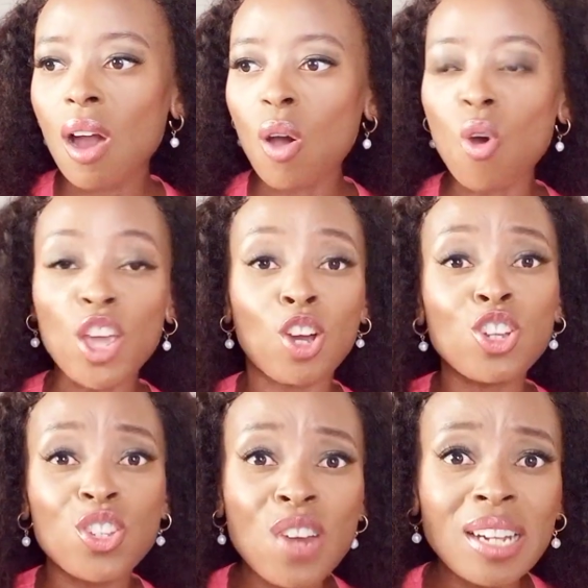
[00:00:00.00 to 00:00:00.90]
or a
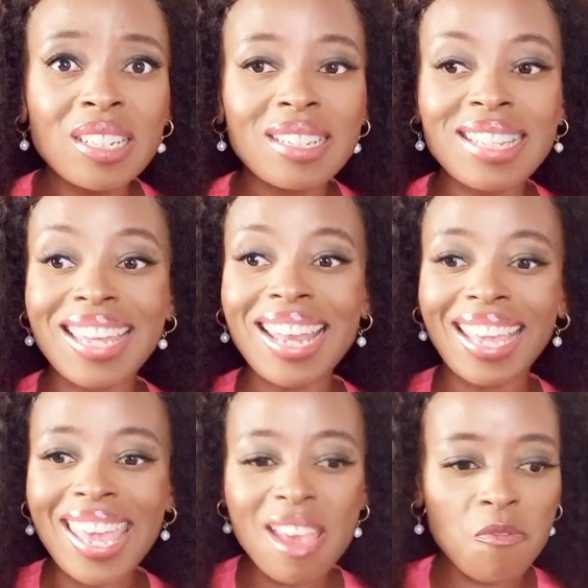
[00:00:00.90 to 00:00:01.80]
construction site, like
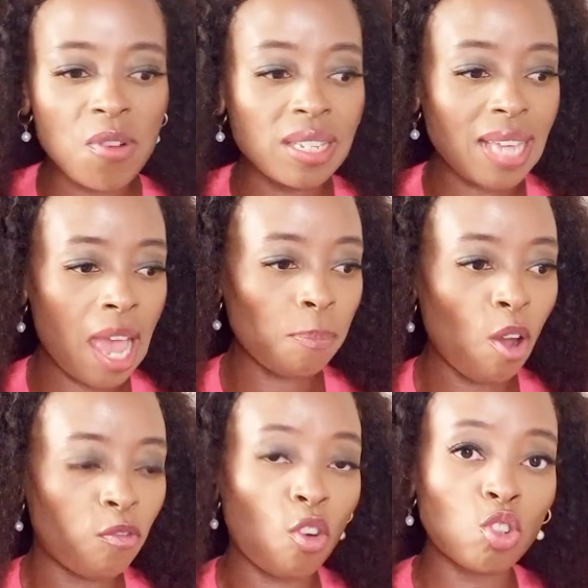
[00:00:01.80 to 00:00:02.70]
every type
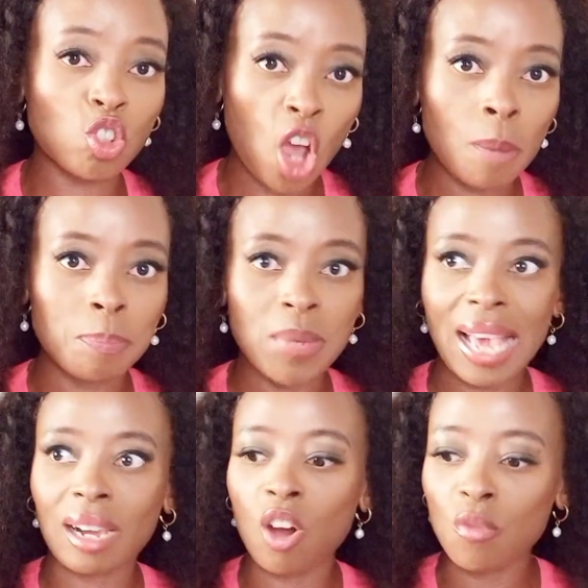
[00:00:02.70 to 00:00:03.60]
of job,
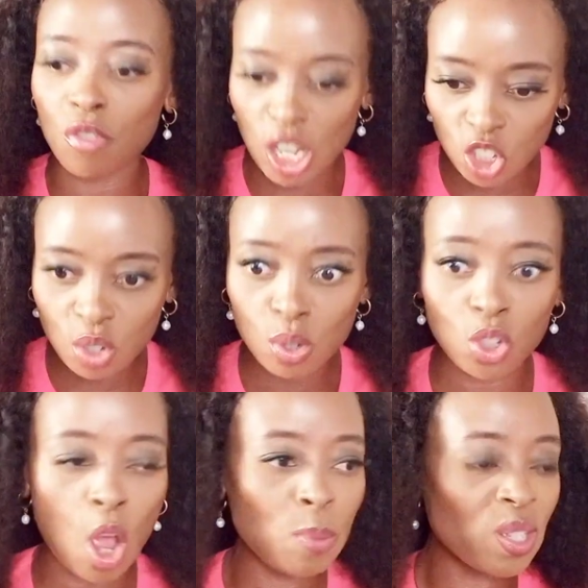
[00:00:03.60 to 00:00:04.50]
like conventional
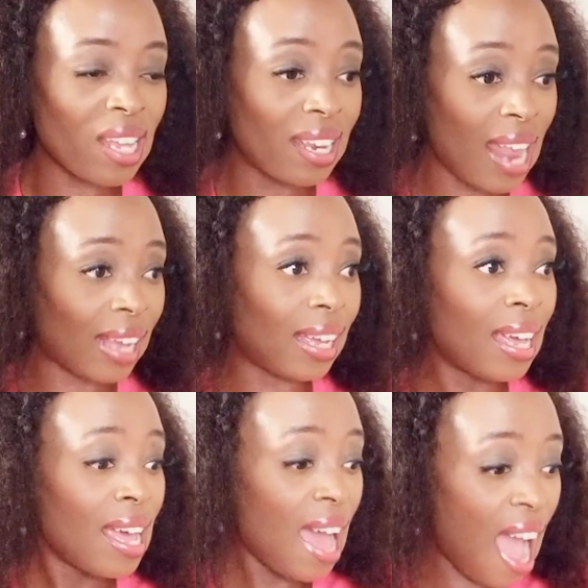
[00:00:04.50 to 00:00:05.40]
jobs and like
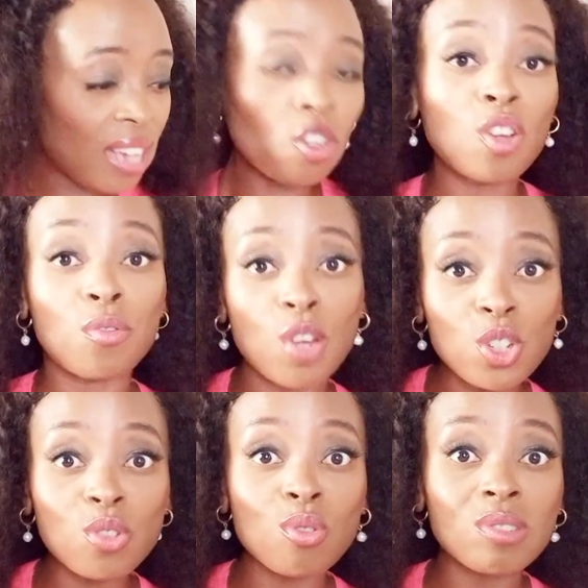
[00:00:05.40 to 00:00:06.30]

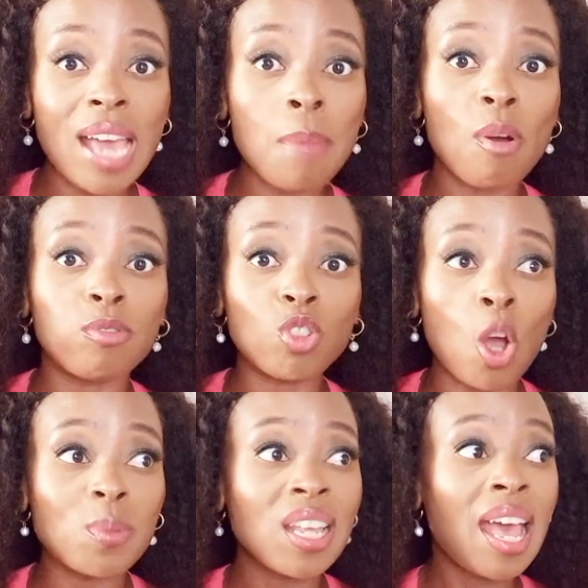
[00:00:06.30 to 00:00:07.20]
unconventional type of
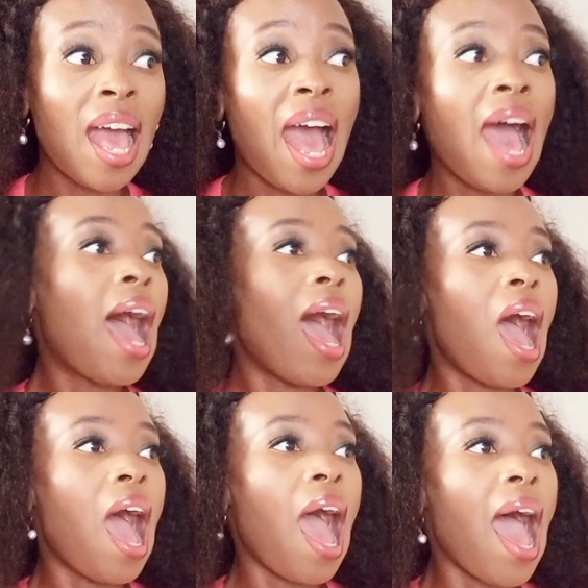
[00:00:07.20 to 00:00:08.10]
jobs.
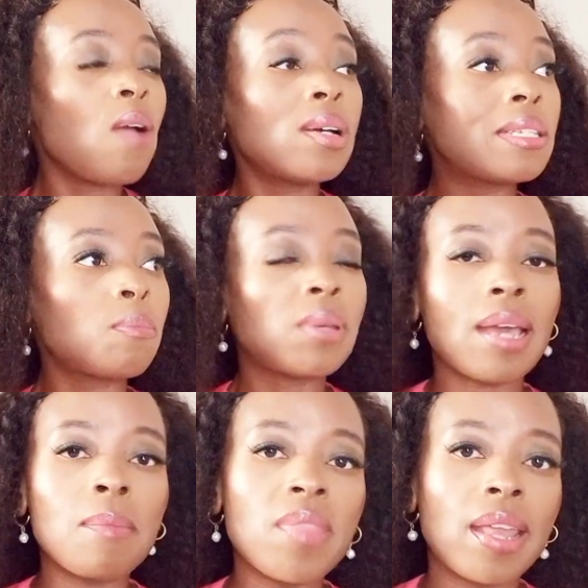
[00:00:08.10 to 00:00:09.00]
I want to
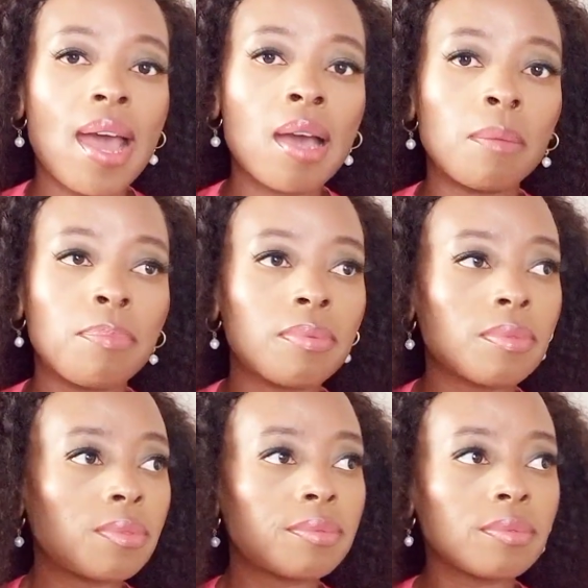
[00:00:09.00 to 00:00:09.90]
become that hub.
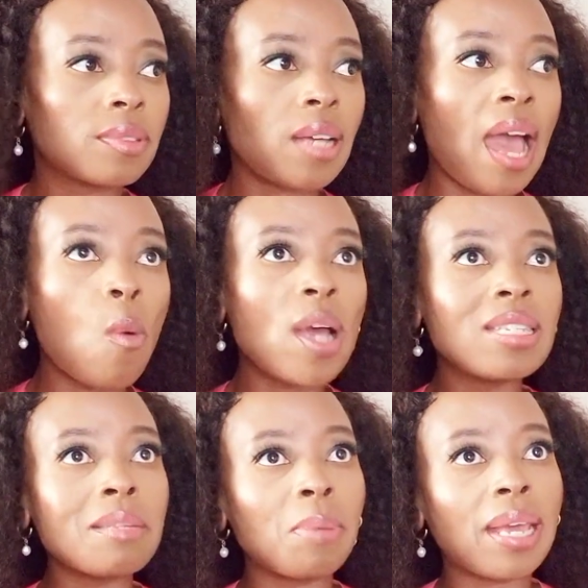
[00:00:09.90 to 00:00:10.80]
I
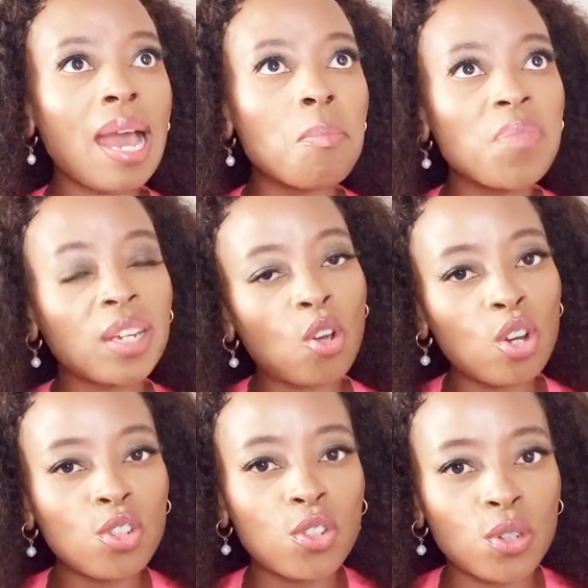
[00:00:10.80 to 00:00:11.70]
want to become that
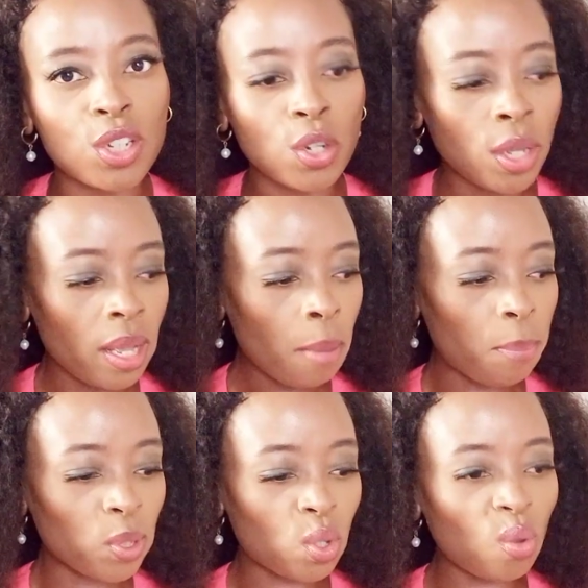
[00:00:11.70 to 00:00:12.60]
conduit
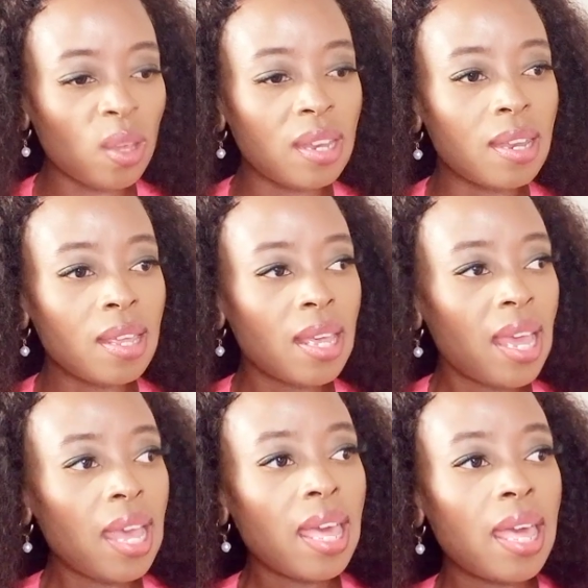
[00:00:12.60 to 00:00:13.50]
between
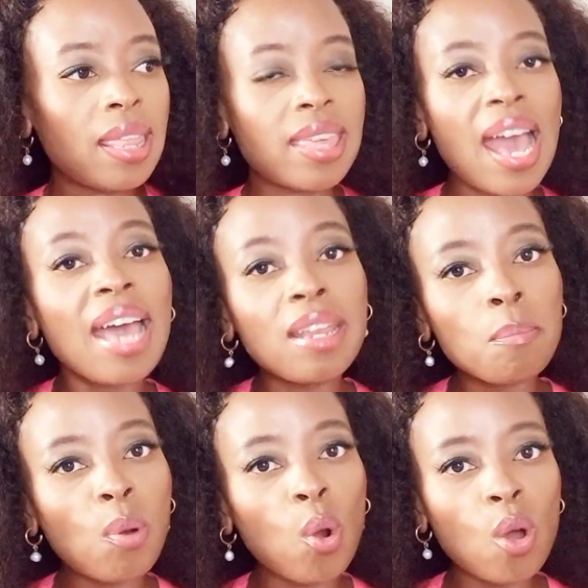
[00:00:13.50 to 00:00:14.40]
the
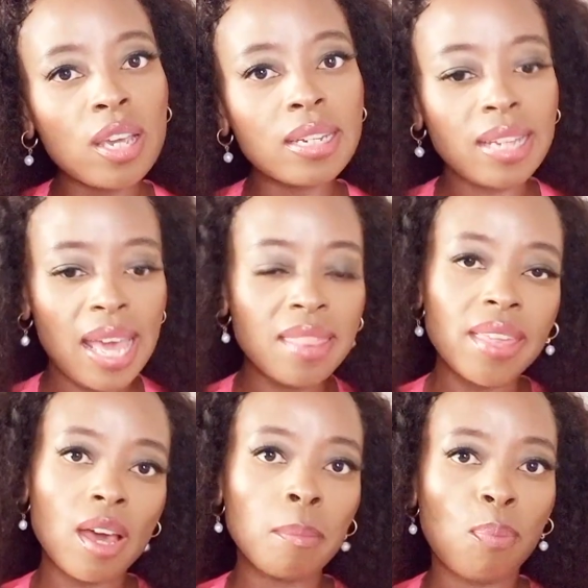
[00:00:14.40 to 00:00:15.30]
unemployed and
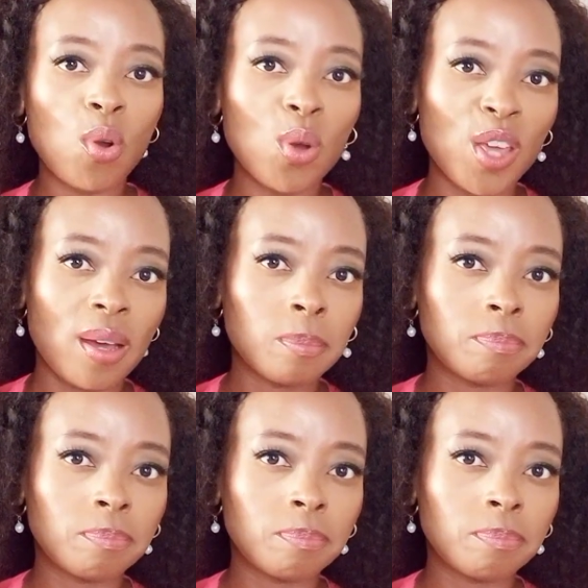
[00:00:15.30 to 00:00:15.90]
the employer.